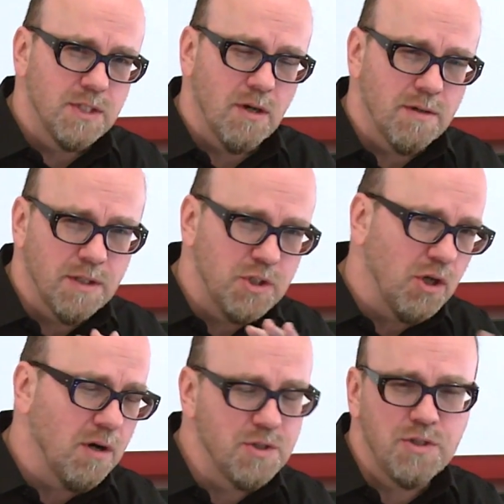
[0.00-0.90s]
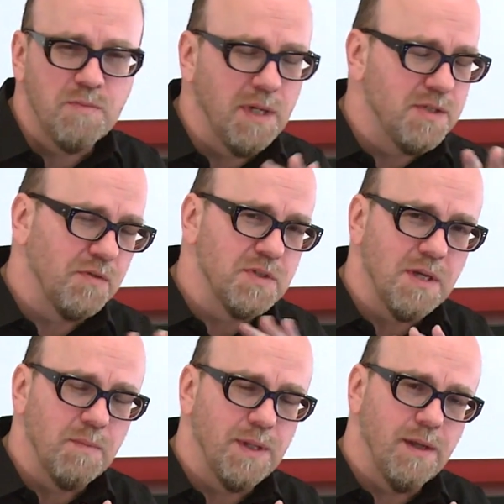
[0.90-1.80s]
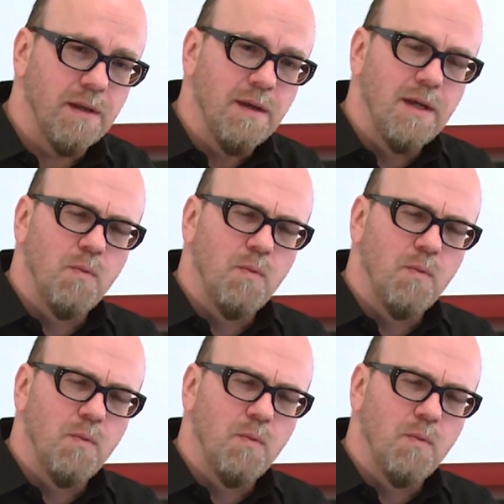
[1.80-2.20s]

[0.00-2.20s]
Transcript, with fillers: starting to charge too much for something,